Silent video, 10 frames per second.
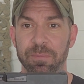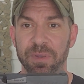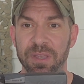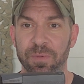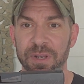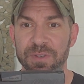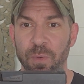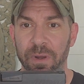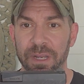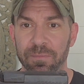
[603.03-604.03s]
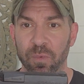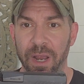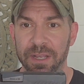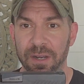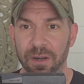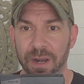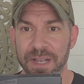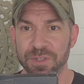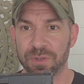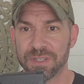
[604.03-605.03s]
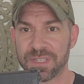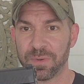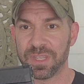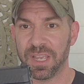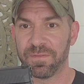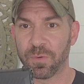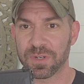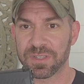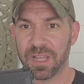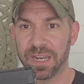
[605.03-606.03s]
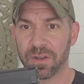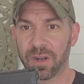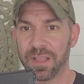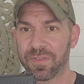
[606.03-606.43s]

P320 right here, as you can see with the Enforce light on it.